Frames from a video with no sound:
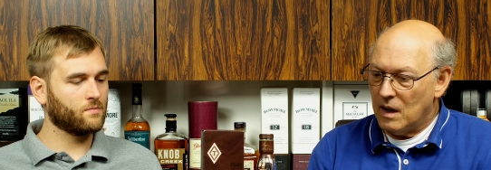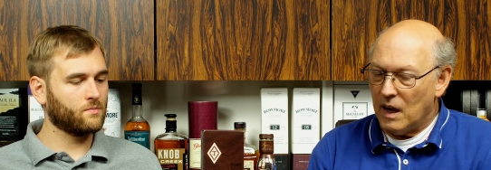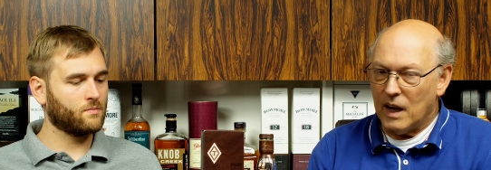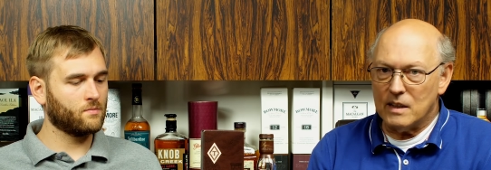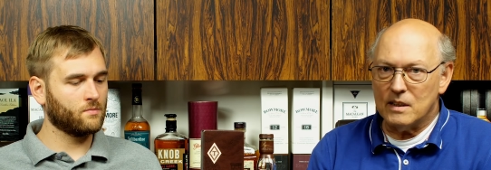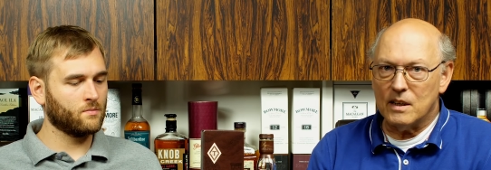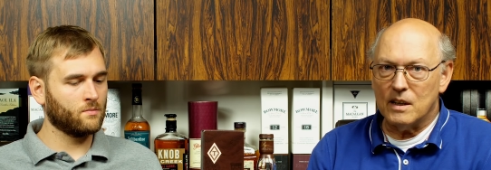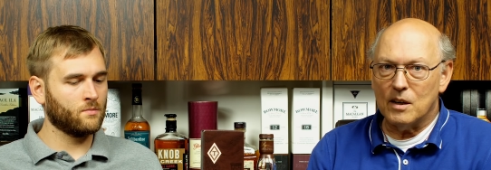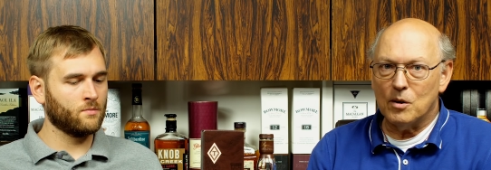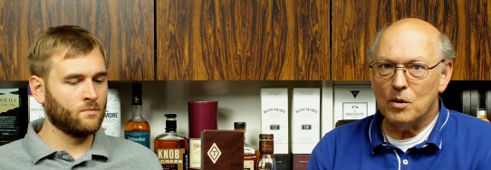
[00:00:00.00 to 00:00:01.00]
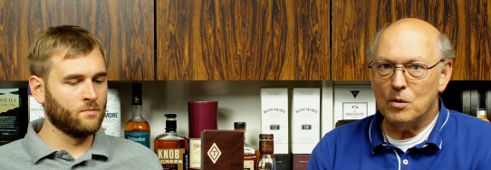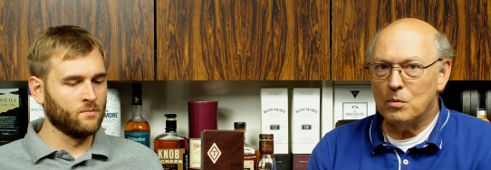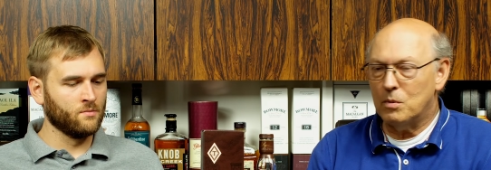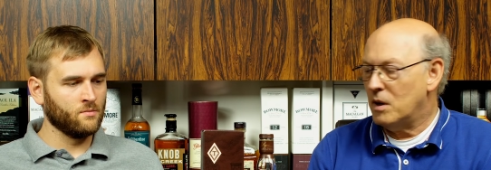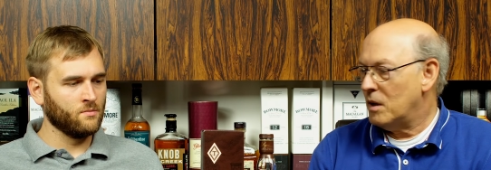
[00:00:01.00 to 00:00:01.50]
Speaker 1: And uh,
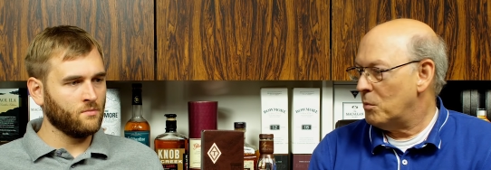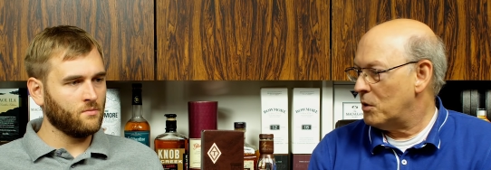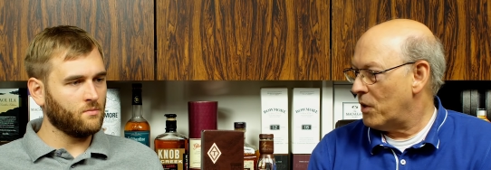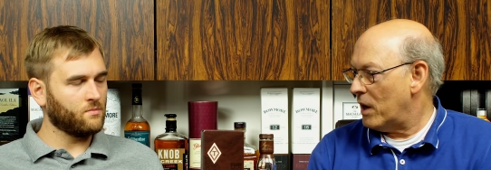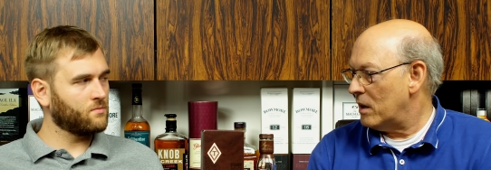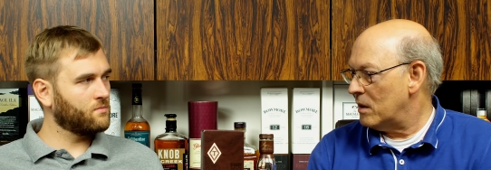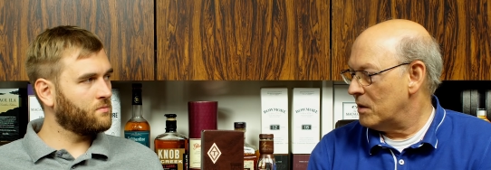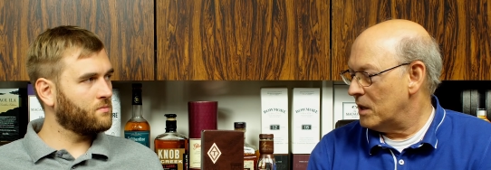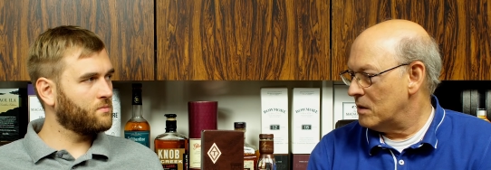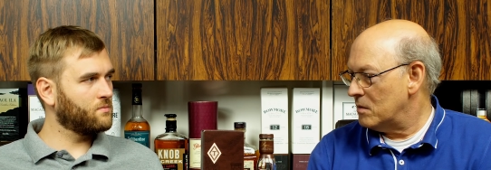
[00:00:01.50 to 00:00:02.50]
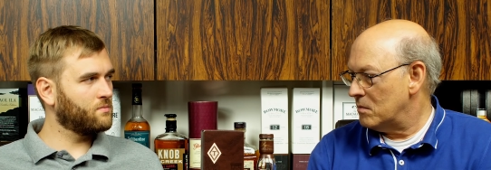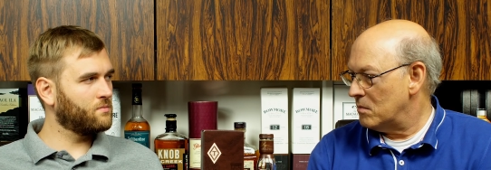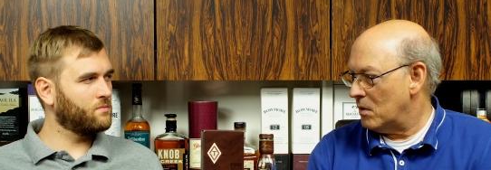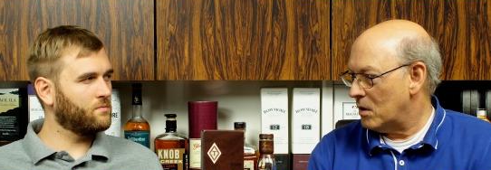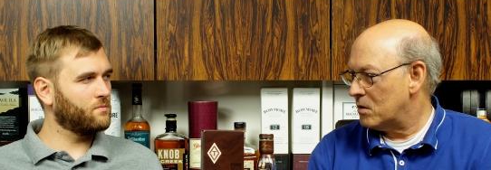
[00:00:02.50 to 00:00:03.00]
we were there in
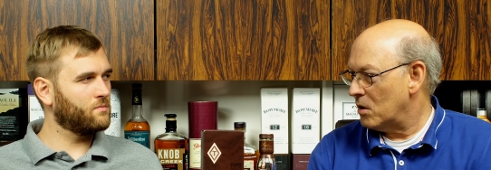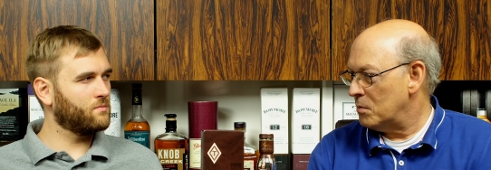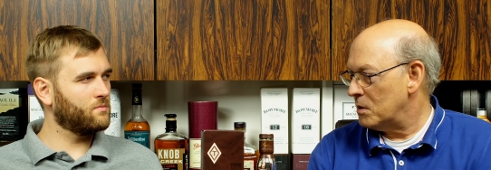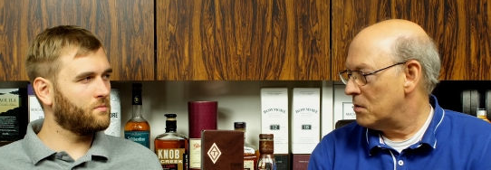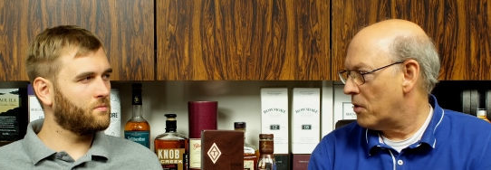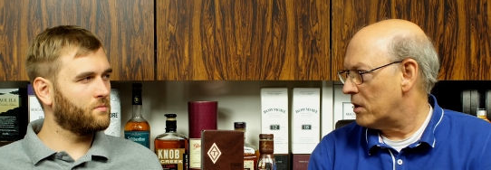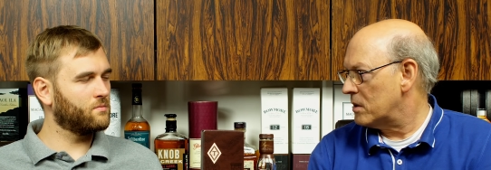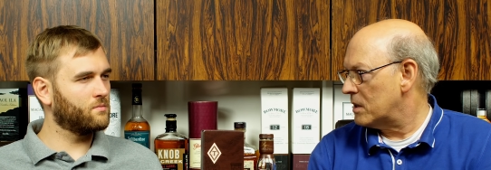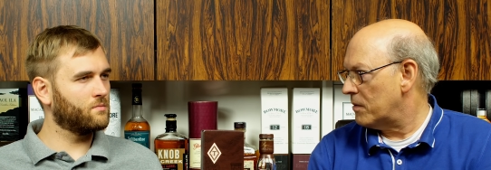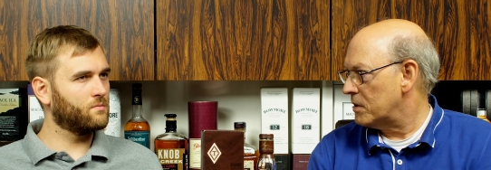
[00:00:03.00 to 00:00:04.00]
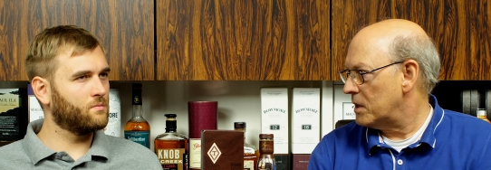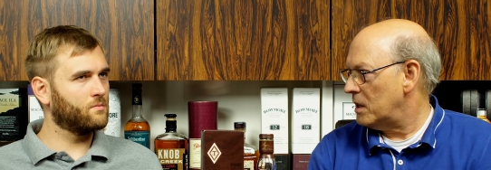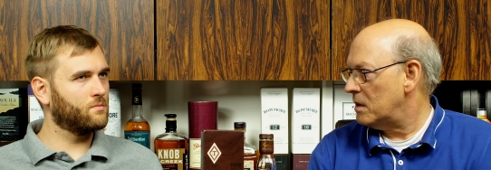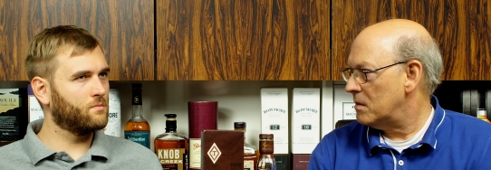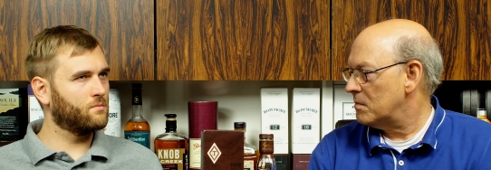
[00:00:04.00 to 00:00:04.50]
October
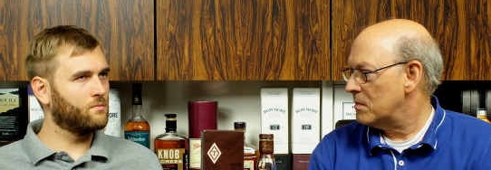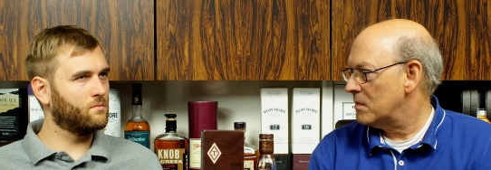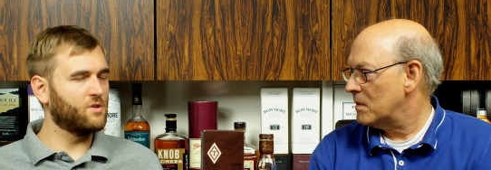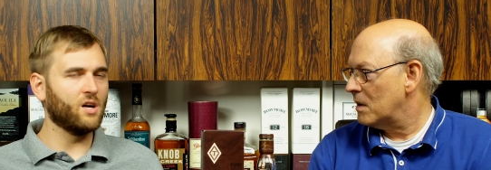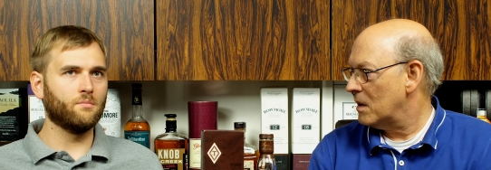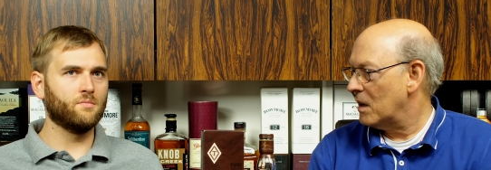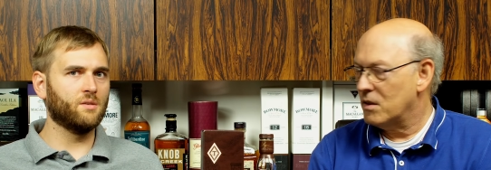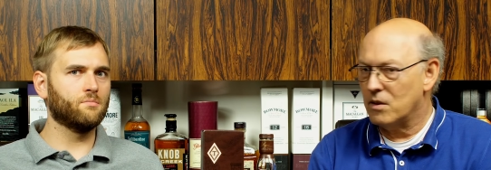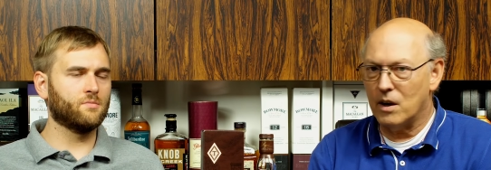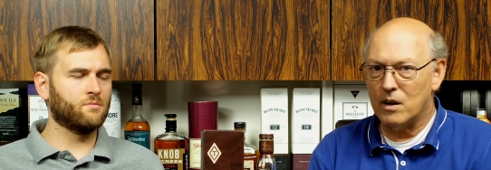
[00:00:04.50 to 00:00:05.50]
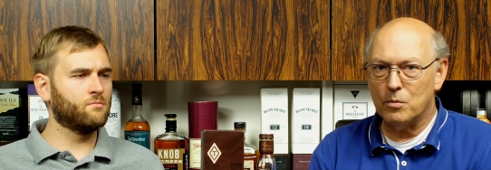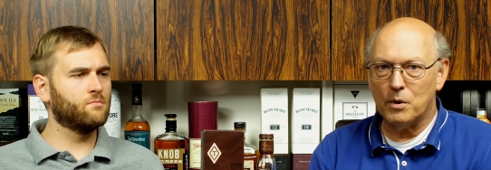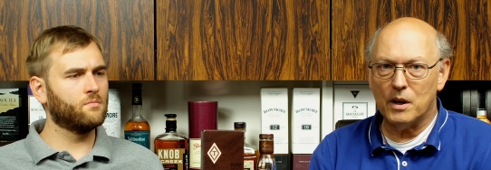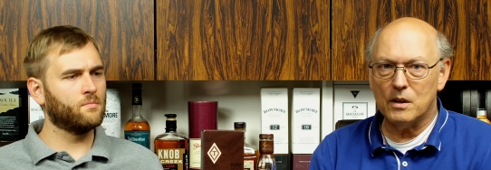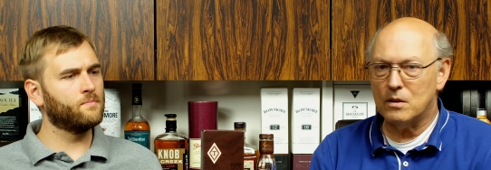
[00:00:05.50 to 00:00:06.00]
2017. Yeah. And yeah. there
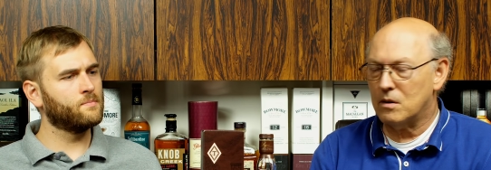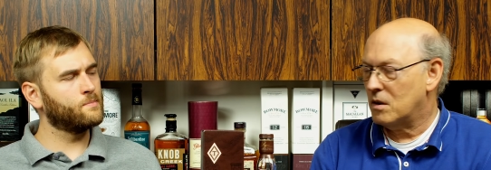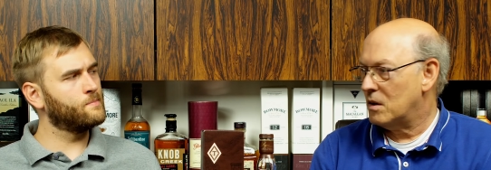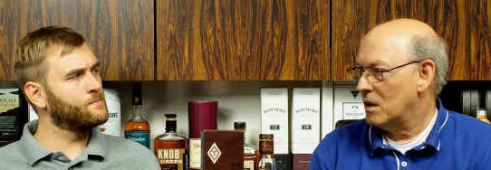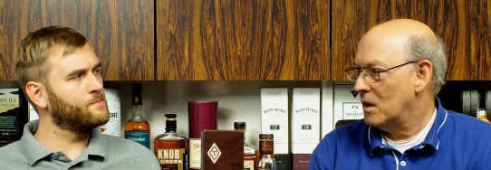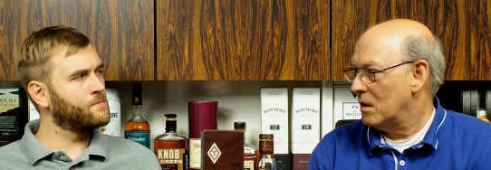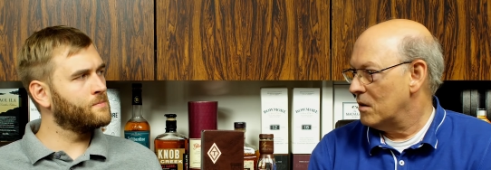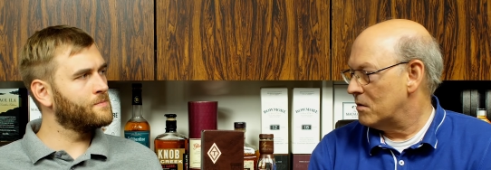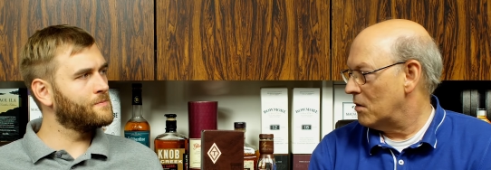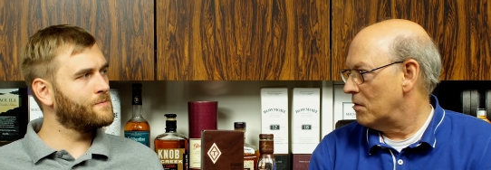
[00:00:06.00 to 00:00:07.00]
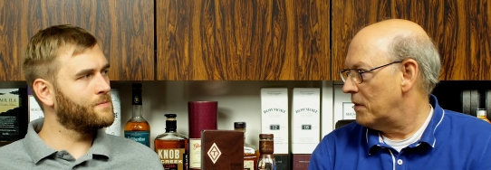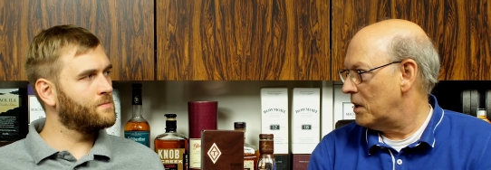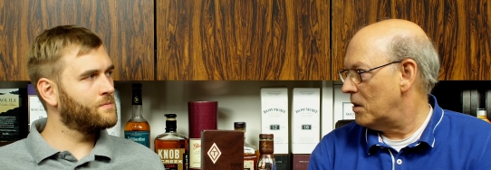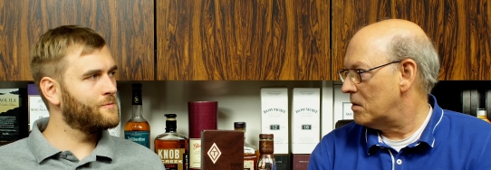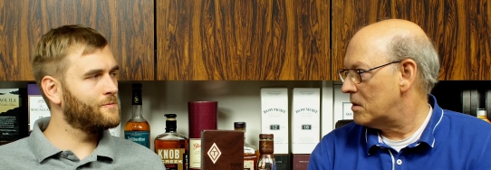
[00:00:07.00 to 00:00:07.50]
we took drone
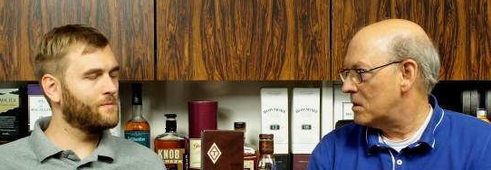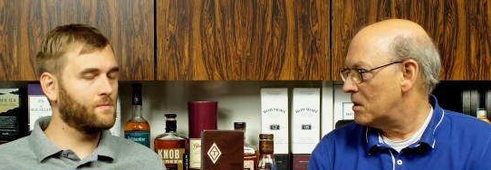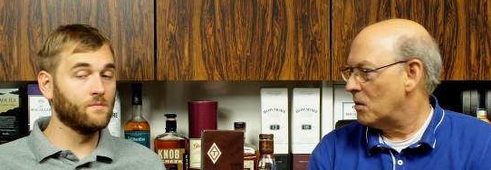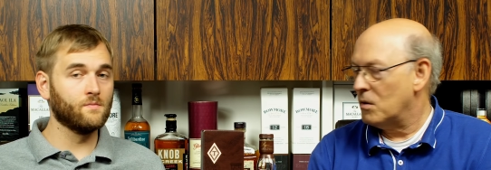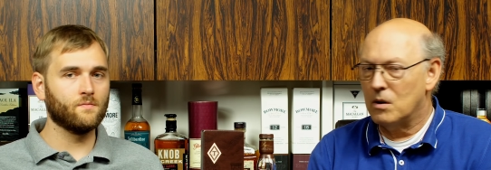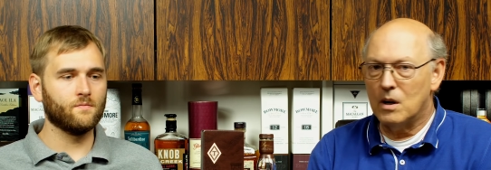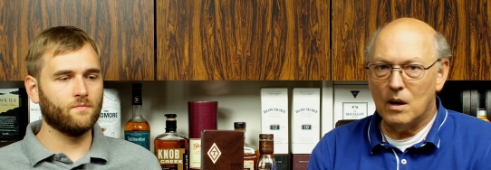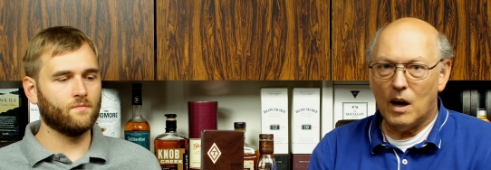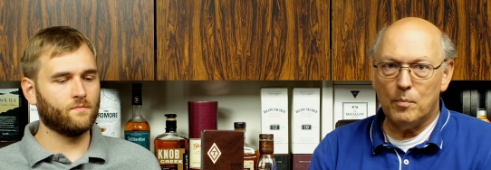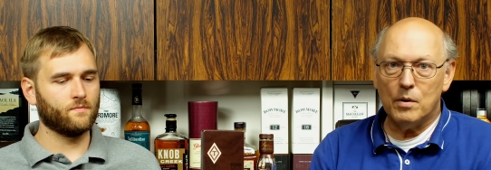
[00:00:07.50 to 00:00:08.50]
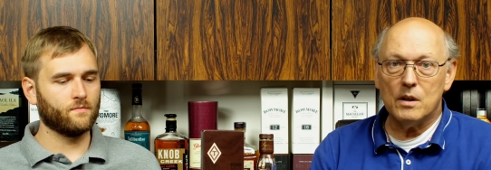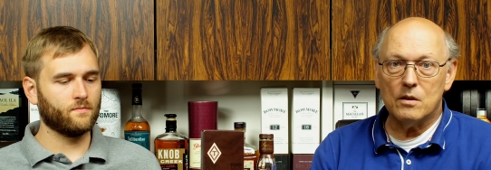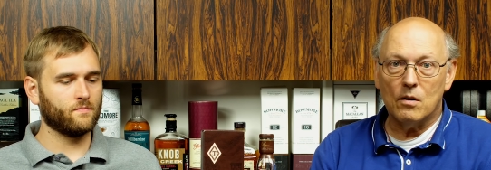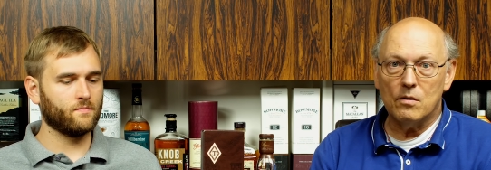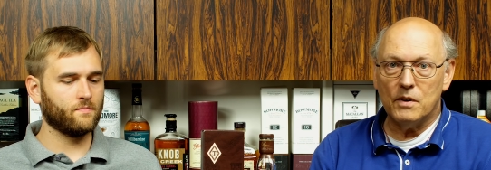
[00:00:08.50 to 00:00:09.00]
videos. So mm -hmm. I put a
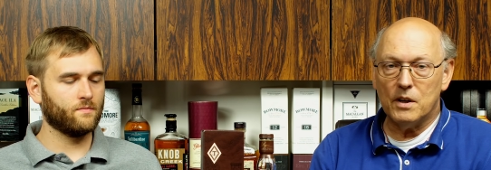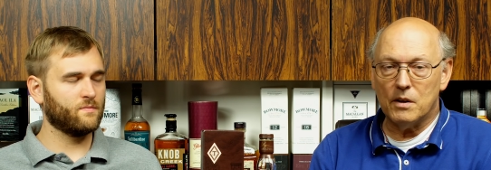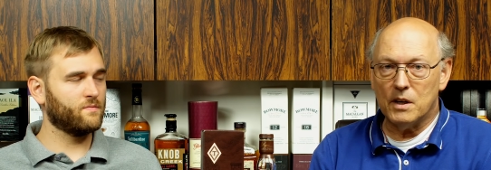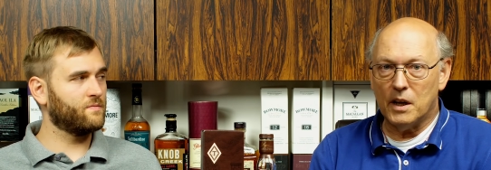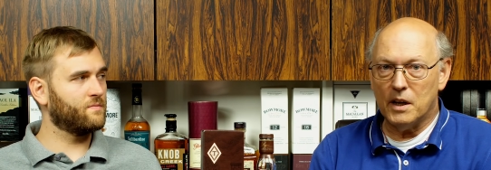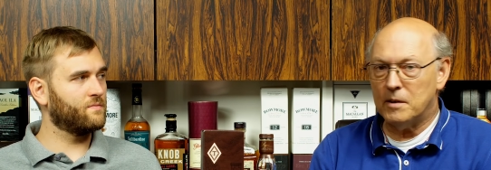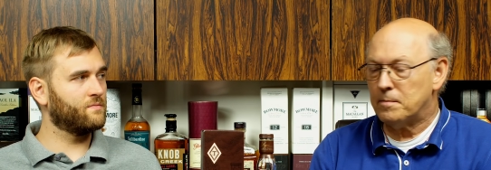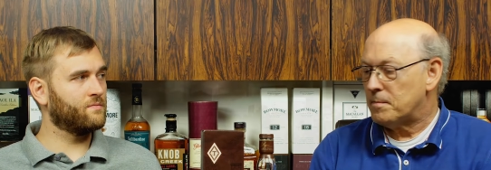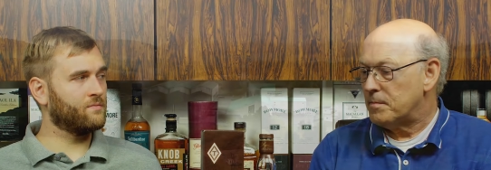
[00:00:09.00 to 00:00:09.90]
drone video in here